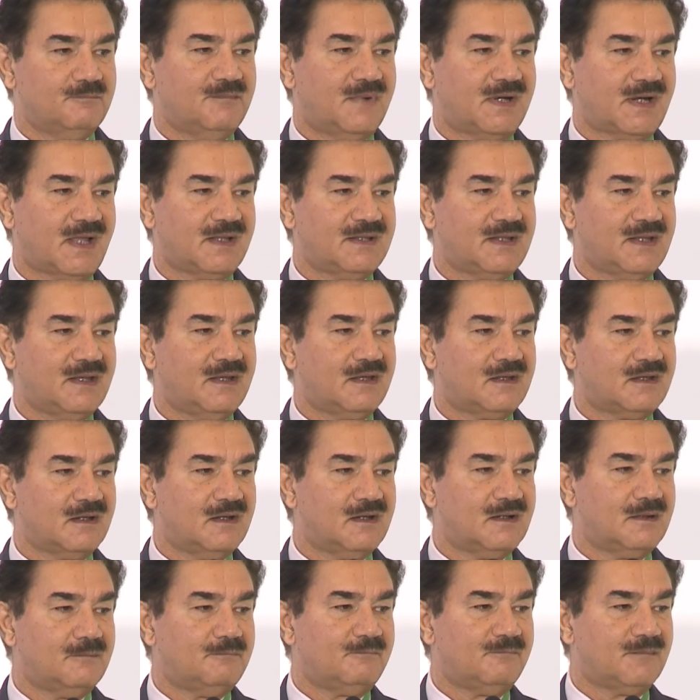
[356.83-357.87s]
But I think
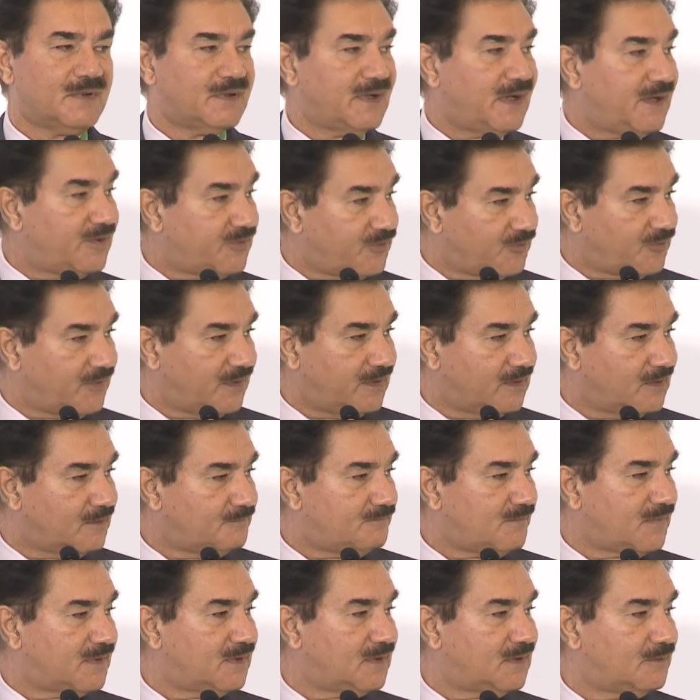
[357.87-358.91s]
great to hear
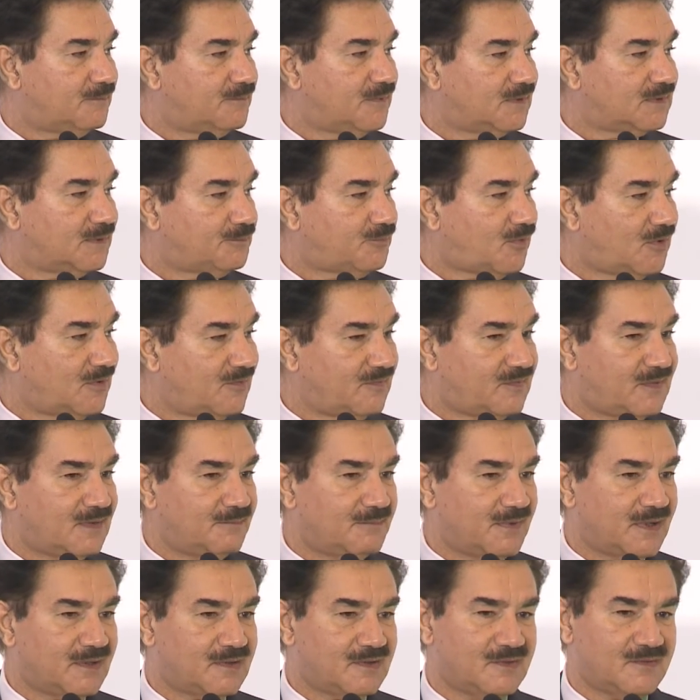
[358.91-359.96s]
the
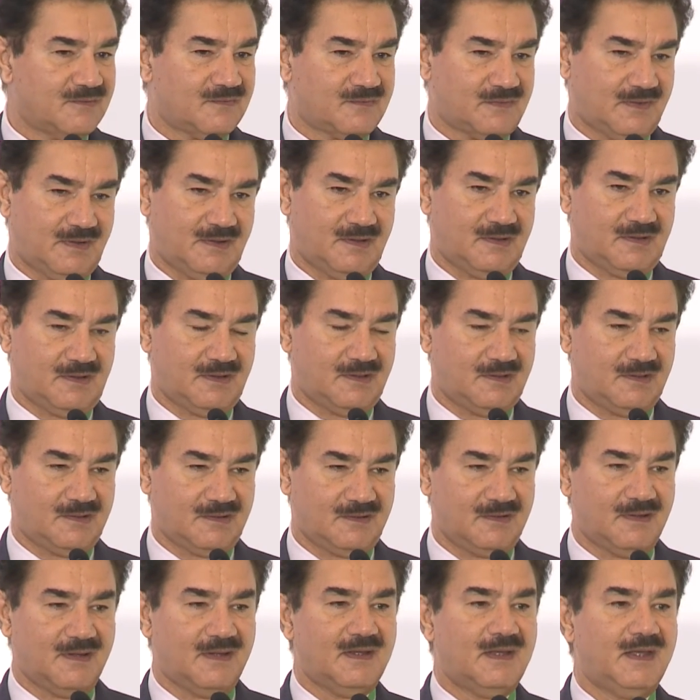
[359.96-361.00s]
policymakers
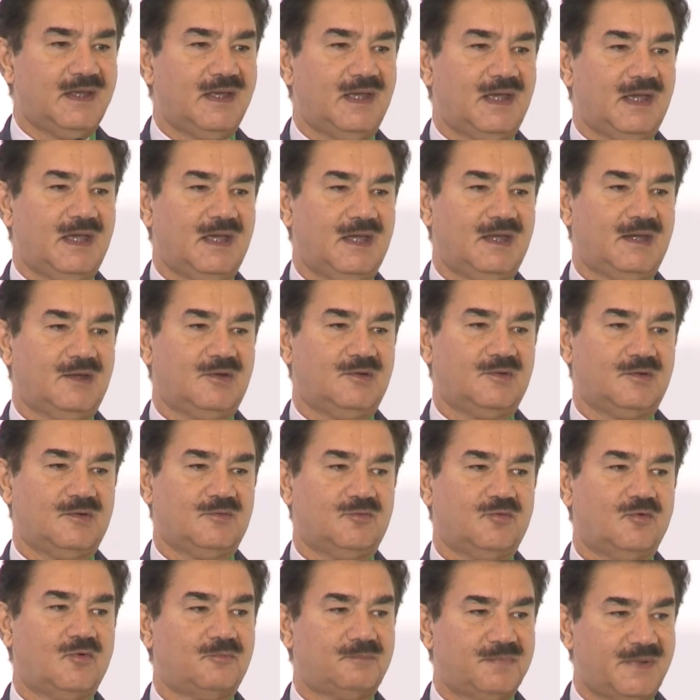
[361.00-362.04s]
and
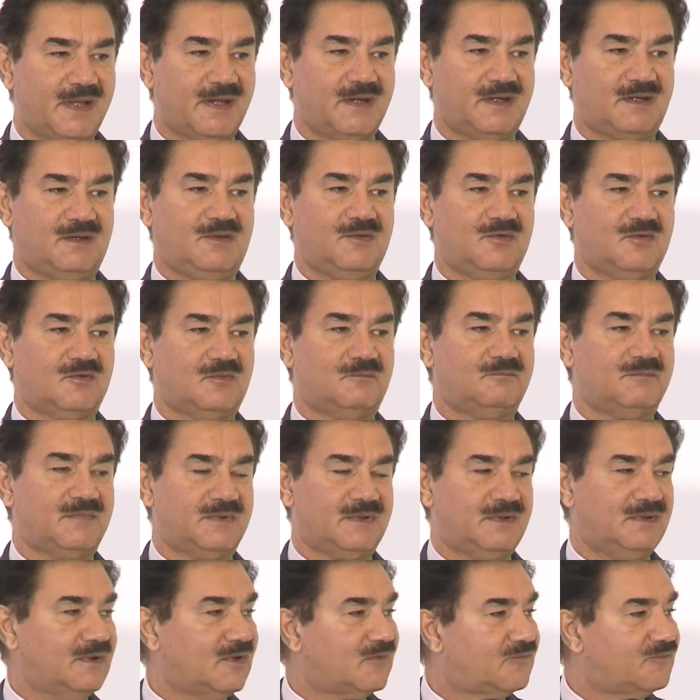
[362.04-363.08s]
hope that
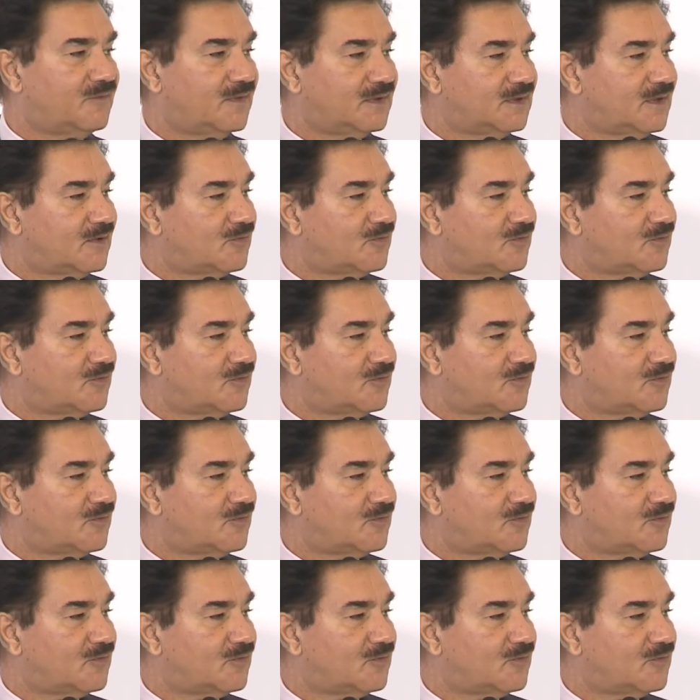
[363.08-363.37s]
this further